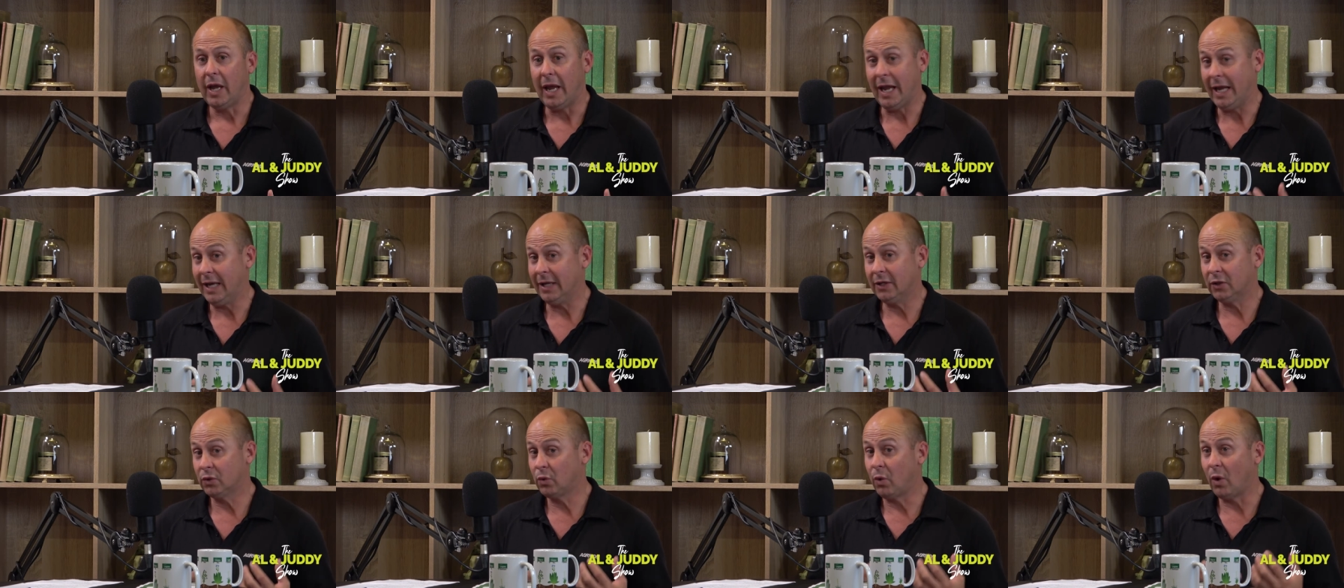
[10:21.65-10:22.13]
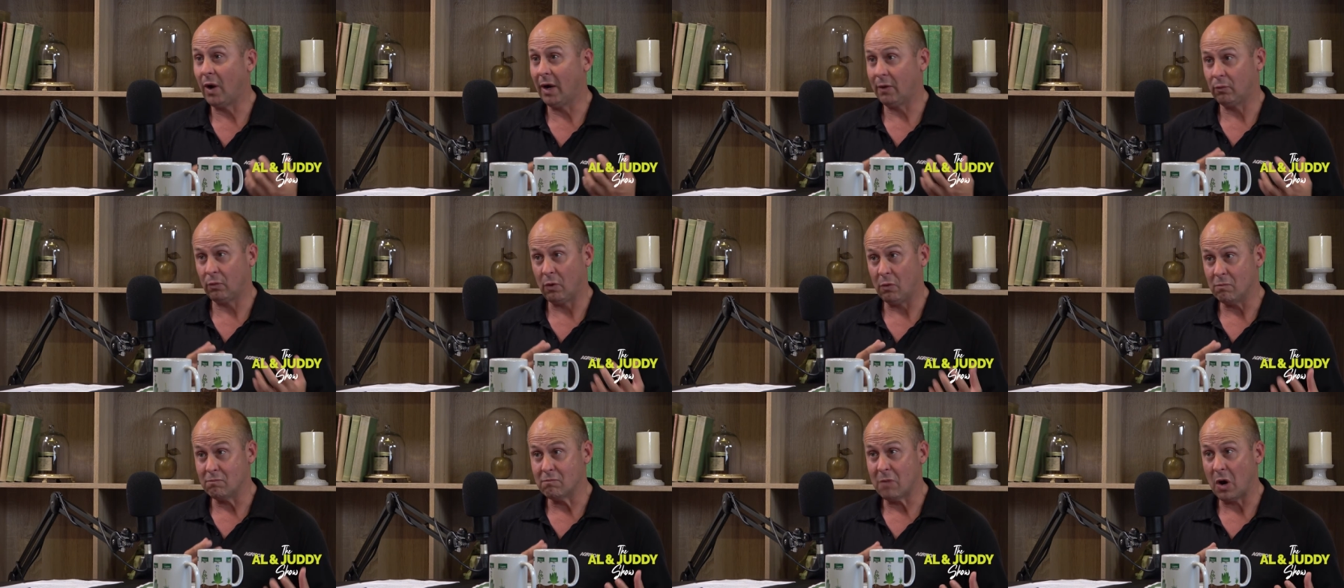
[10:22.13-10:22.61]
and
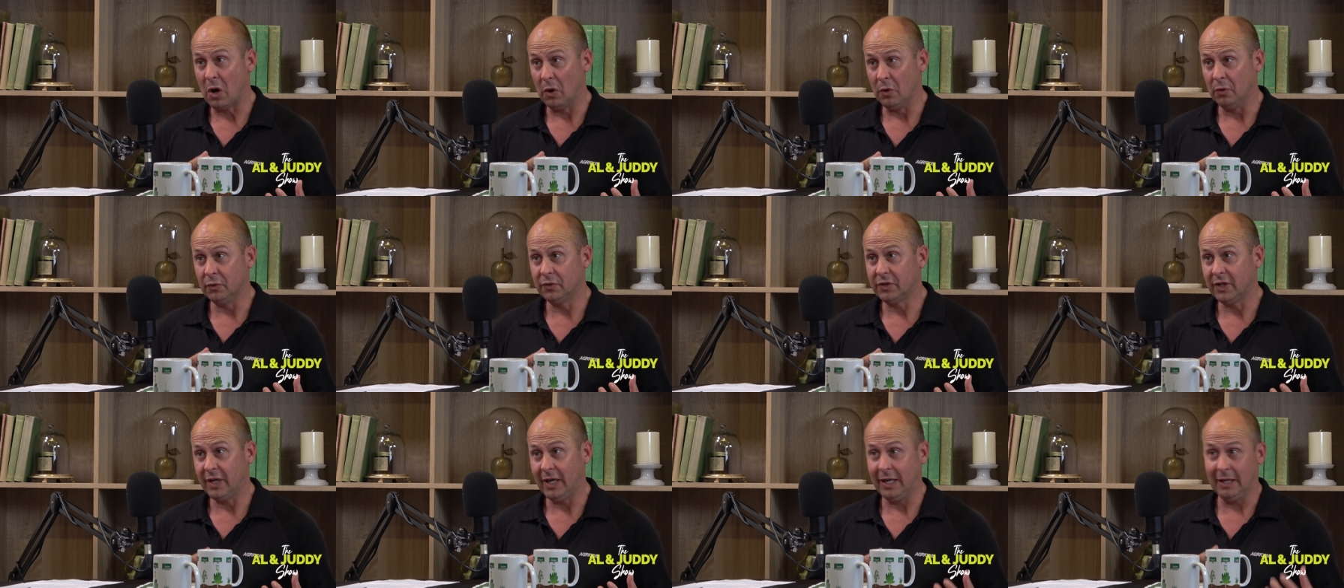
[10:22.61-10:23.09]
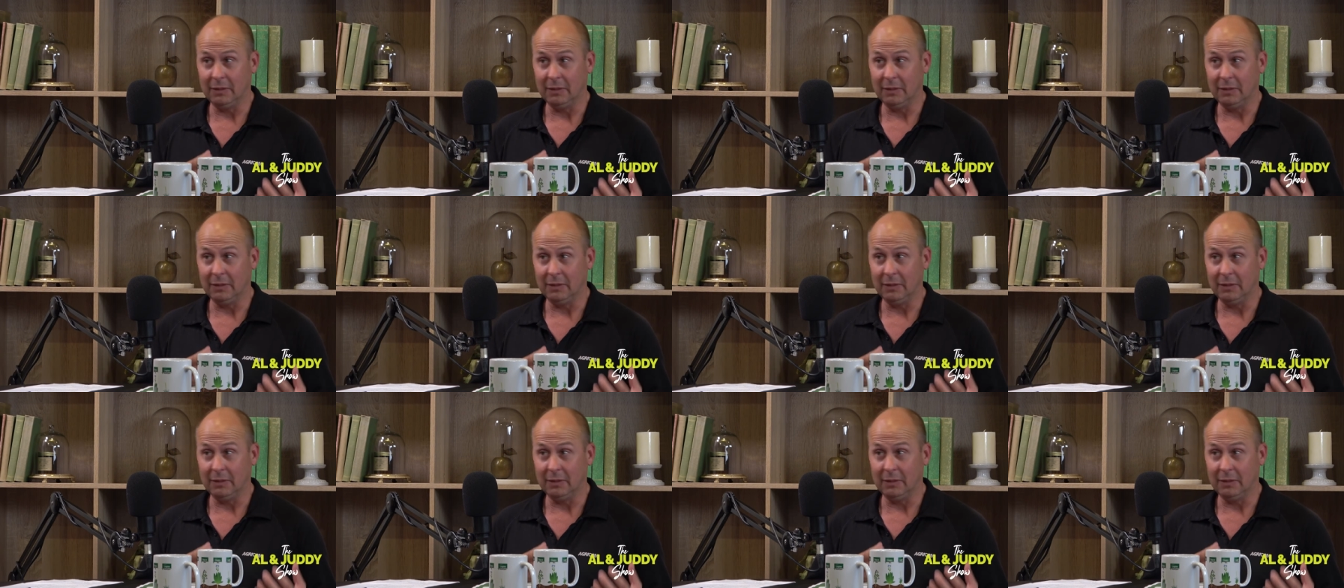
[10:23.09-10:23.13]
quite remote,